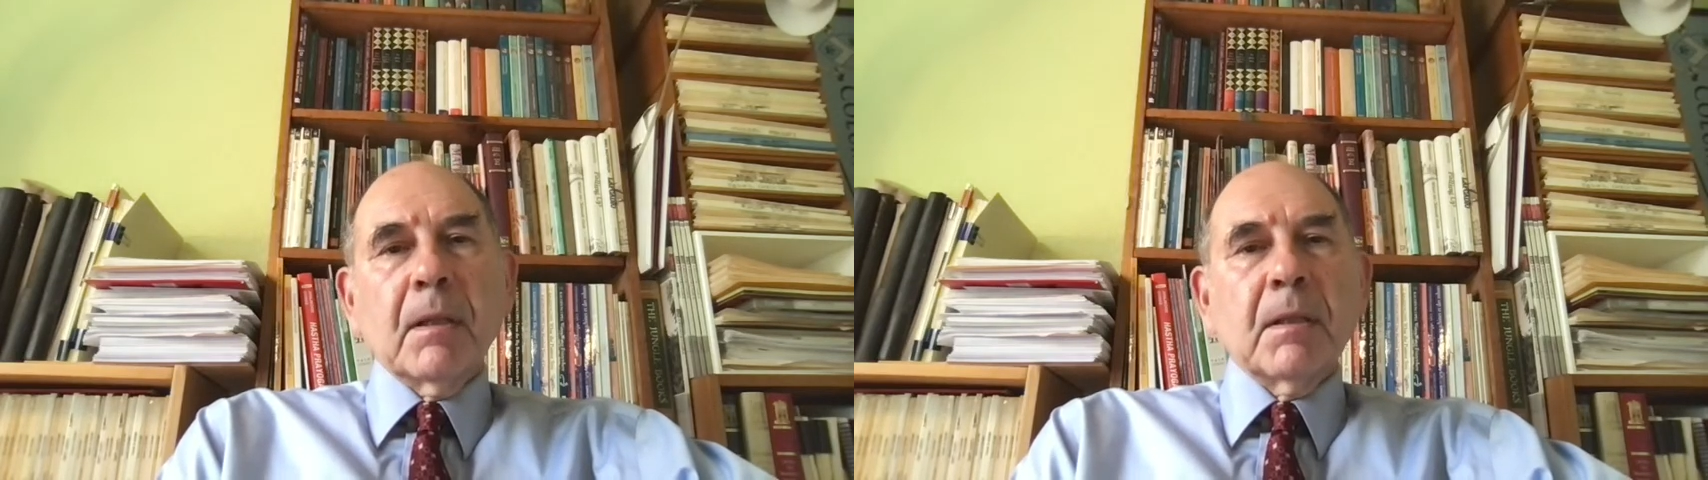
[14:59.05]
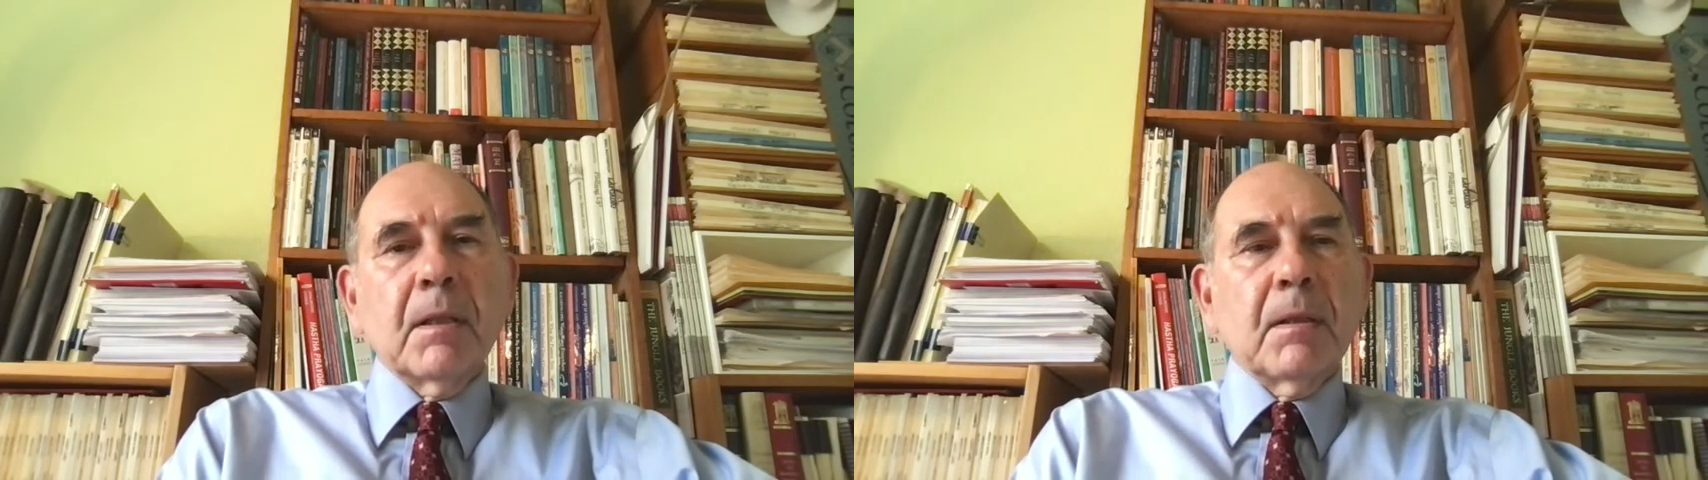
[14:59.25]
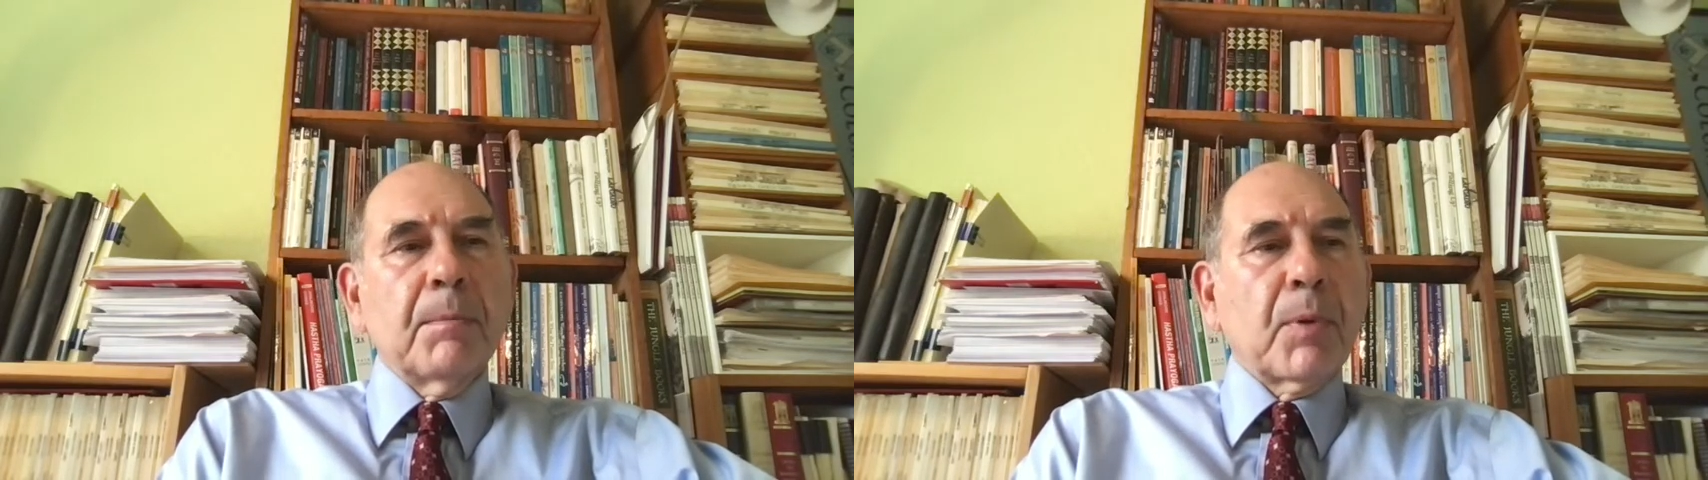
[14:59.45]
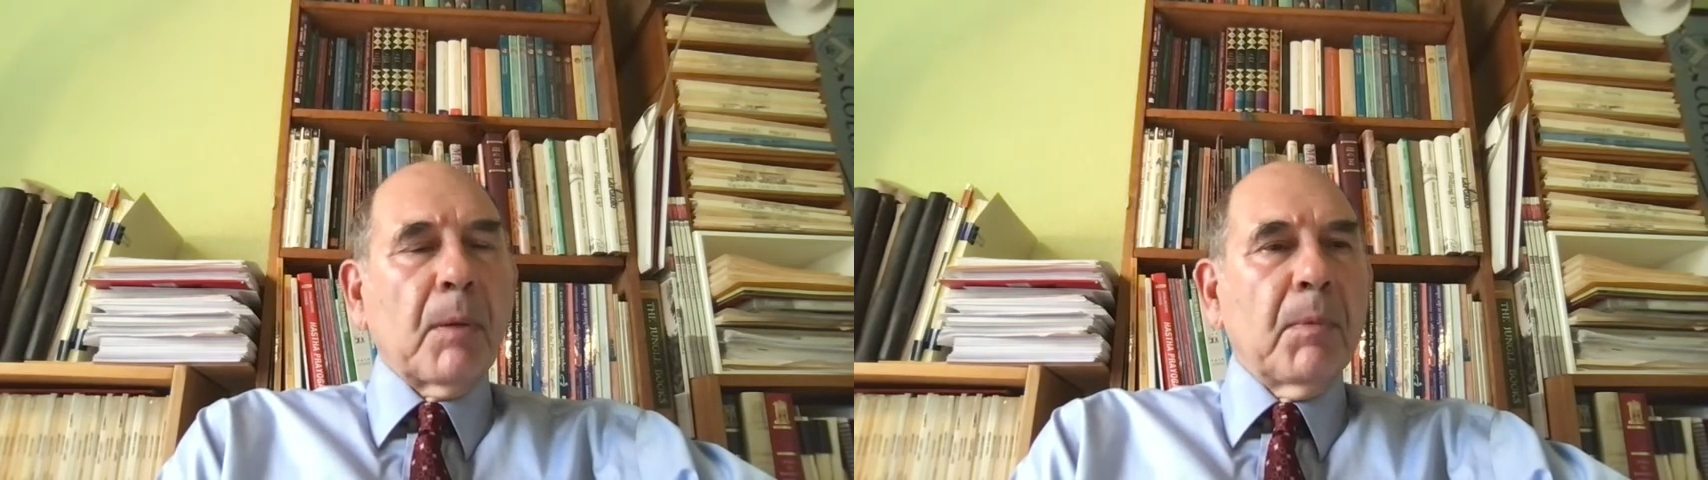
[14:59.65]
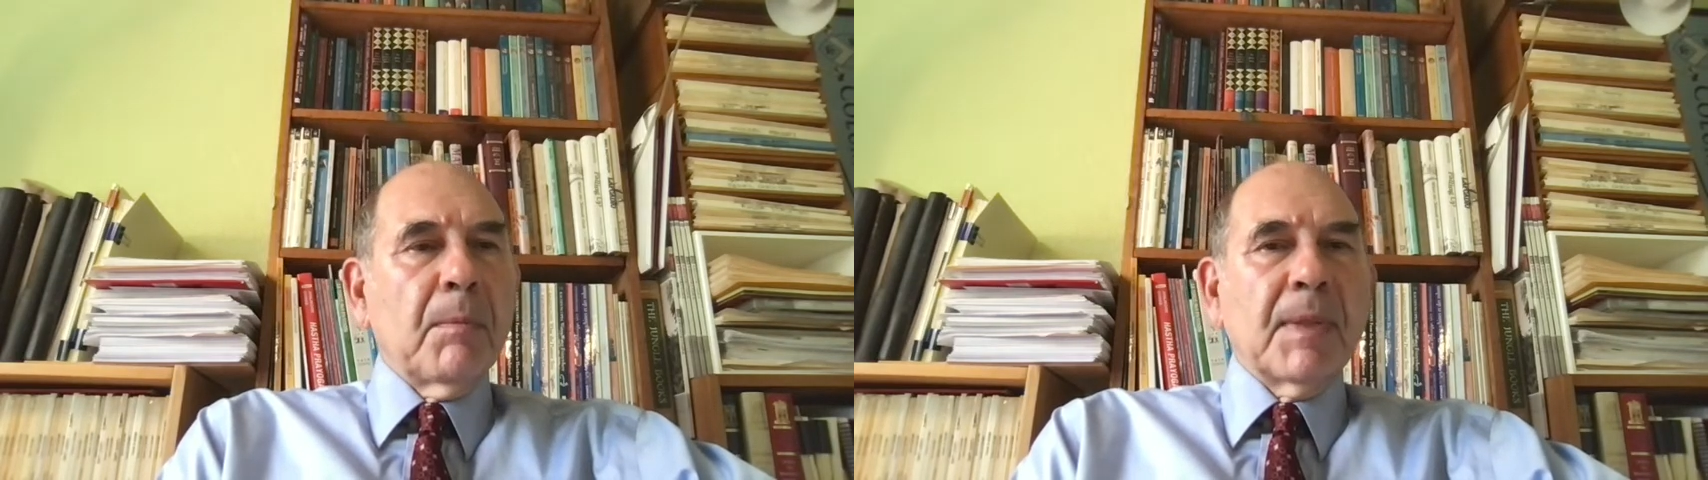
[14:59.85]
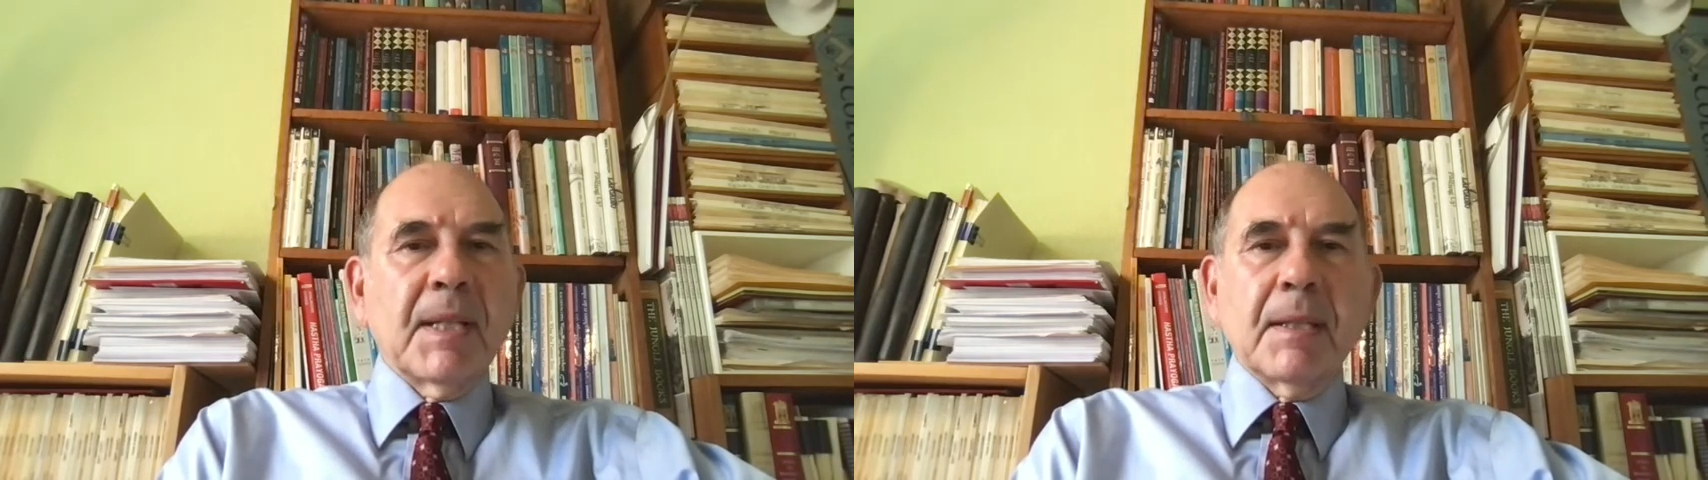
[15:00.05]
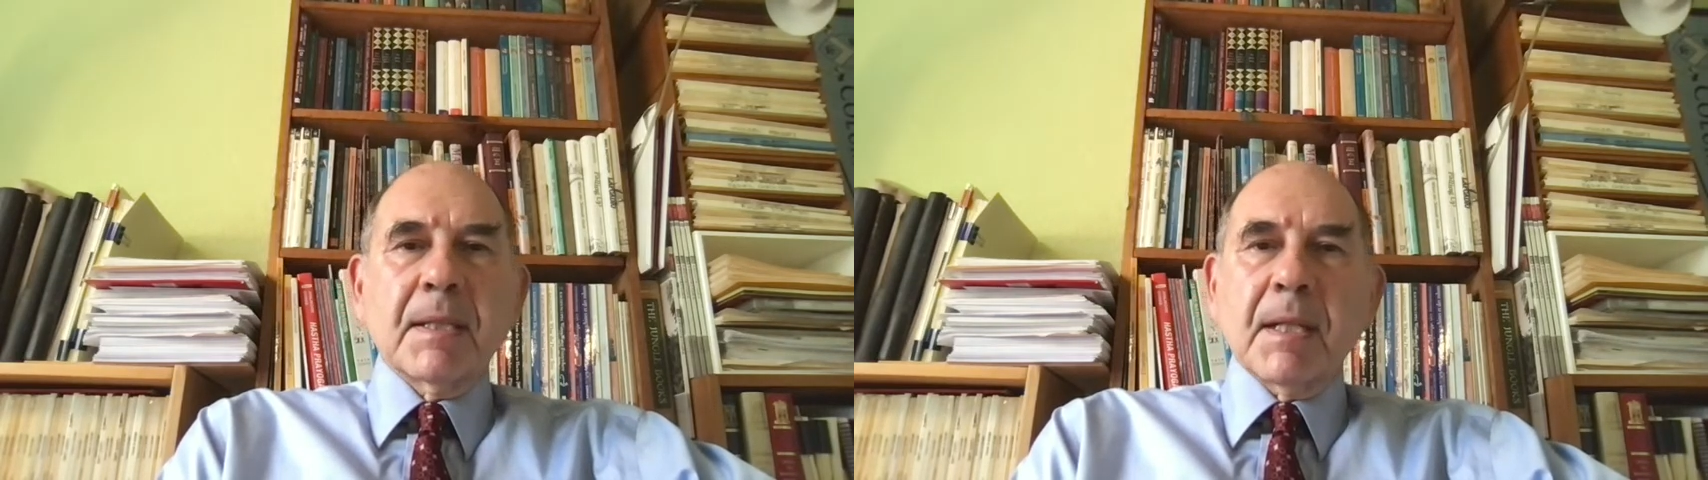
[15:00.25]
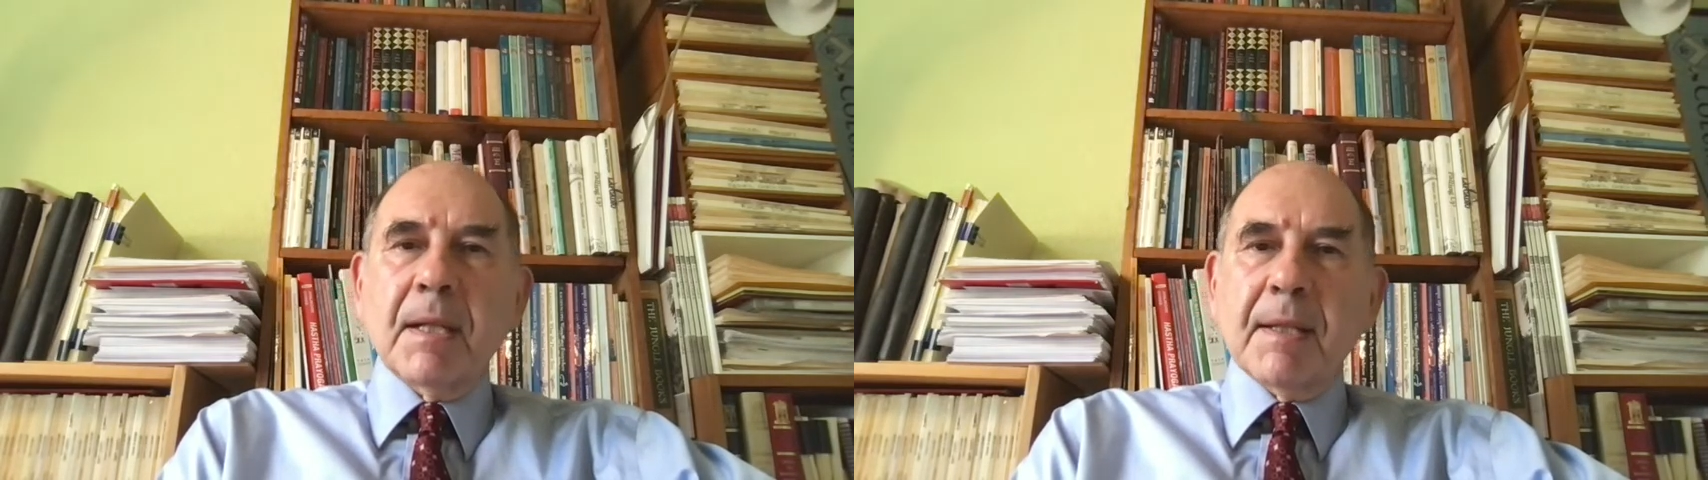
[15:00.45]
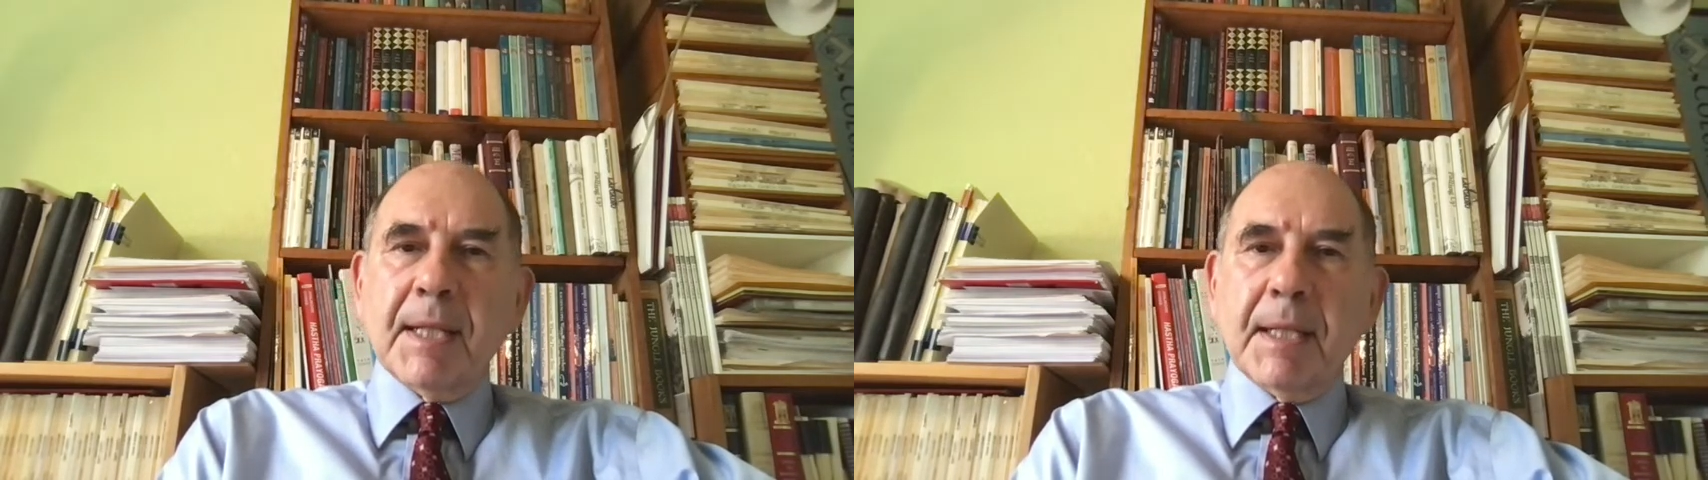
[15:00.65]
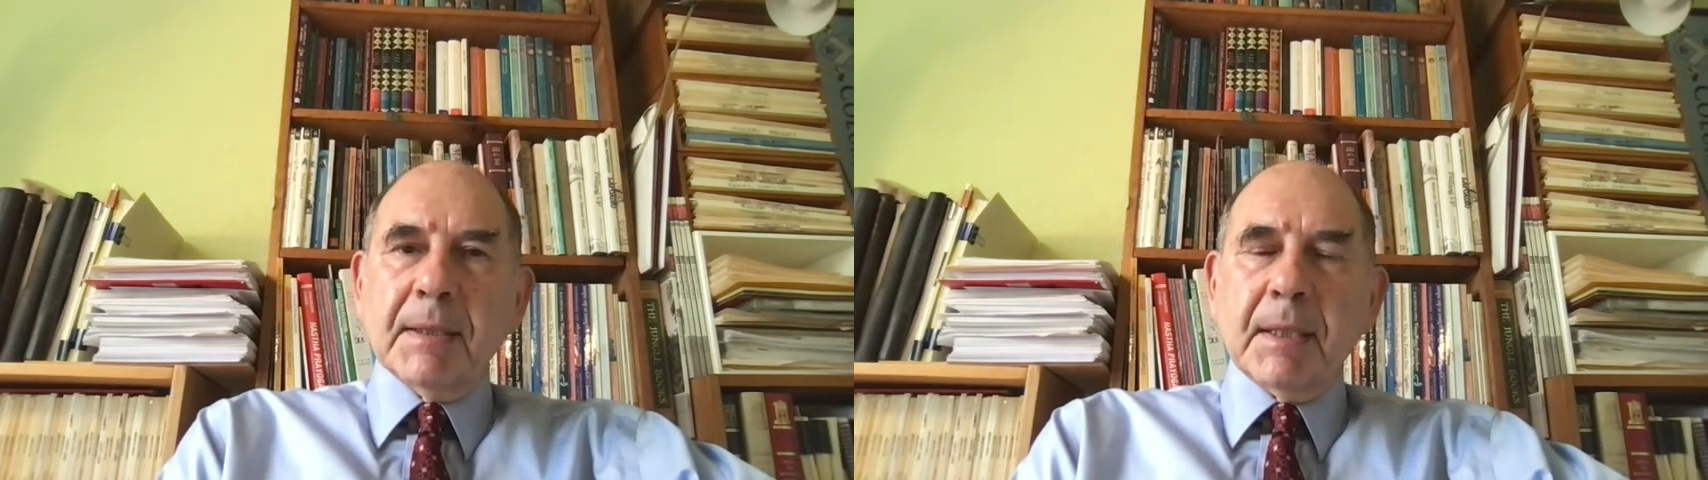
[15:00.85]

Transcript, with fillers: The, the problem is that